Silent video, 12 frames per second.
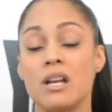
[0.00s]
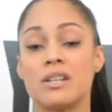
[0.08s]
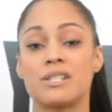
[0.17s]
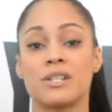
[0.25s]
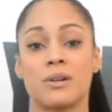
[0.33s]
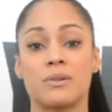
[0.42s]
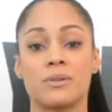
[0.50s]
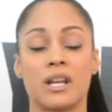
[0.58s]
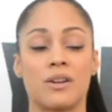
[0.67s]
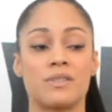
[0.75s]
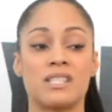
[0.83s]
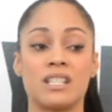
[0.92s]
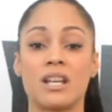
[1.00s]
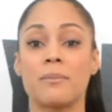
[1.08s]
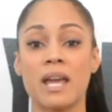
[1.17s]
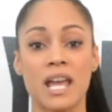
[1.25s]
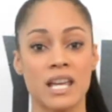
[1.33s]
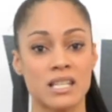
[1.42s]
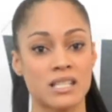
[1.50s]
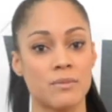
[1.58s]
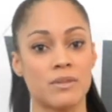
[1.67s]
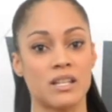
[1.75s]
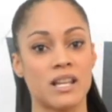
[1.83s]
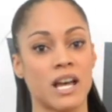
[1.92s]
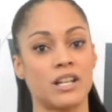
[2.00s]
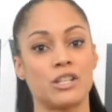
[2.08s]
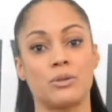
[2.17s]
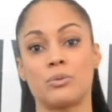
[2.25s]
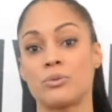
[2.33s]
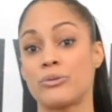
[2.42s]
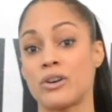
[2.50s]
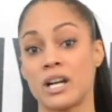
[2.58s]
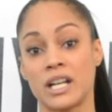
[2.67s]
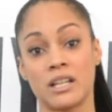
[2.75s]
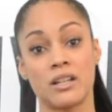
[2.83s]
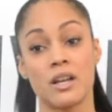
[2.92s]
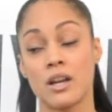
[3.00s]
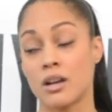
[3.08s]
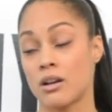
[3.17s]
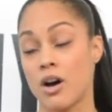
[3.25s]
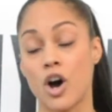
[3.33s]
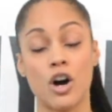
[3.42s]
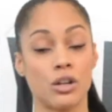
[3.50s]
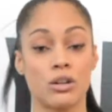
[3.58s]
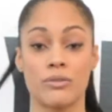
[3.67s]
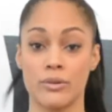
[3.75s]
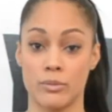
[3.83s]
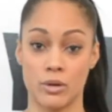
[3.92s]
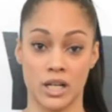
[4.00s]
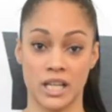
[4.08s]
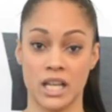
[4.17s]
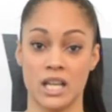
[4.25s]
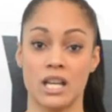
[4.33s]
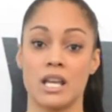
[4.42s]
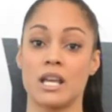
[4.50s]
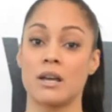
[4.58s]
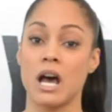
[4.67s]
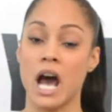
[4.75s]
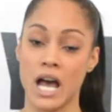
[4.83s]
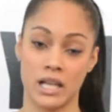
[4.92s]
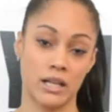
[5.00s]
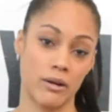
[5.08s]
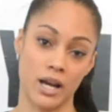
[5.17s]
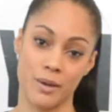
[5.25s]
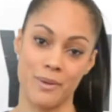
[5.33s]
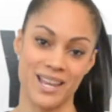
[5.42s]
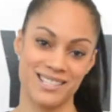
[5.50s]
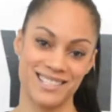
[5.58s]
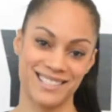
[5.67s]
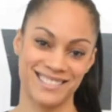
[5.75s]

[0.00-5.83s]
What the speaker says: So, ZMA is something that you will find all over the market, highly recommend.